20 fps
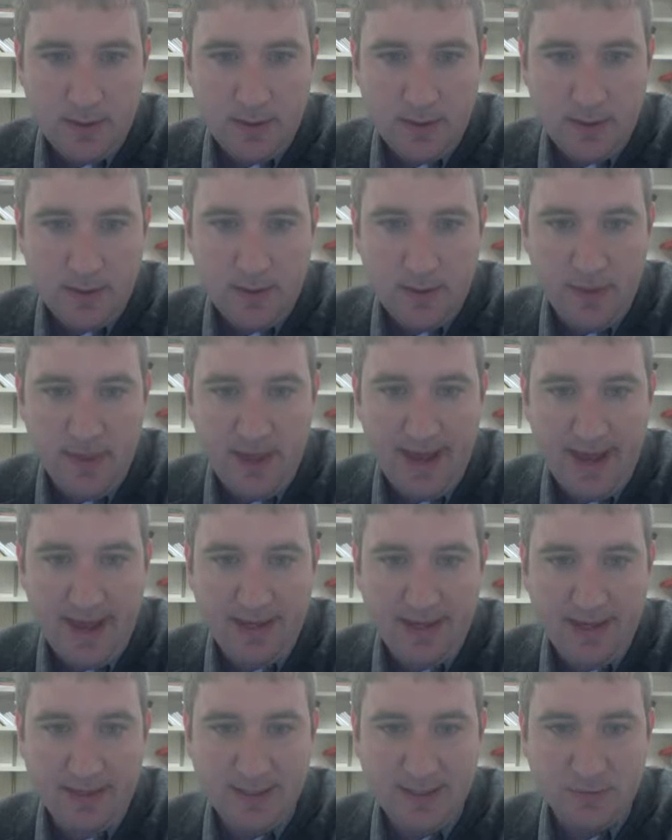that
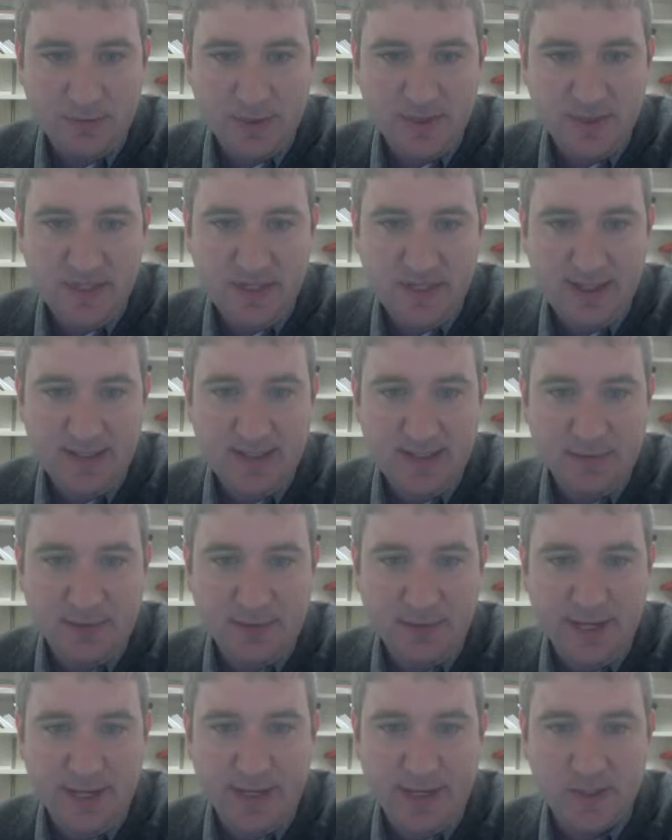is where z is equal
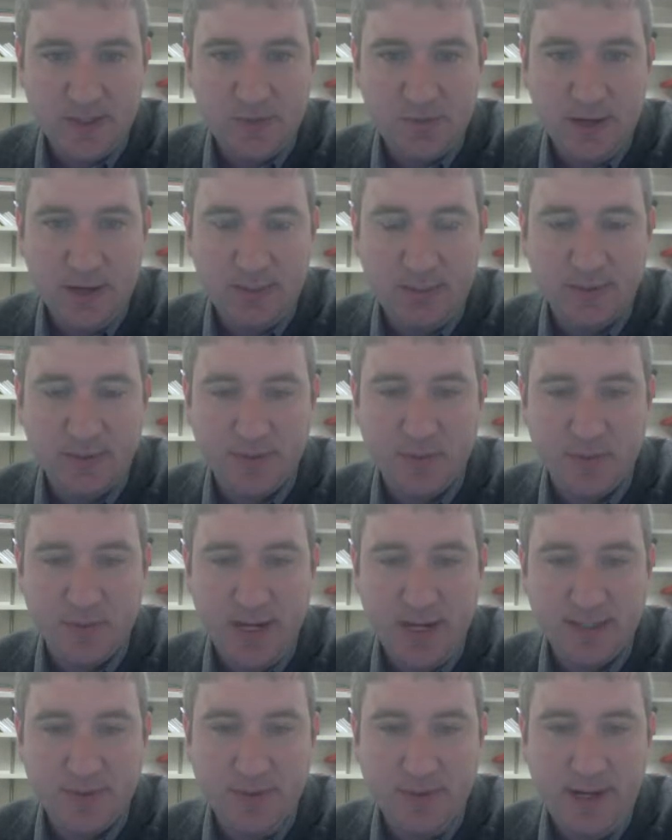to x squared plus y
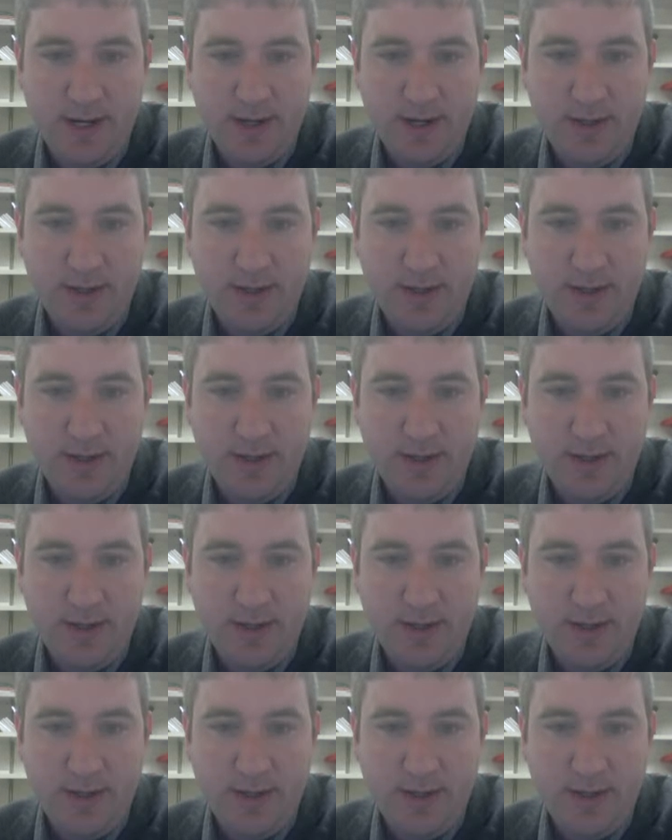squared.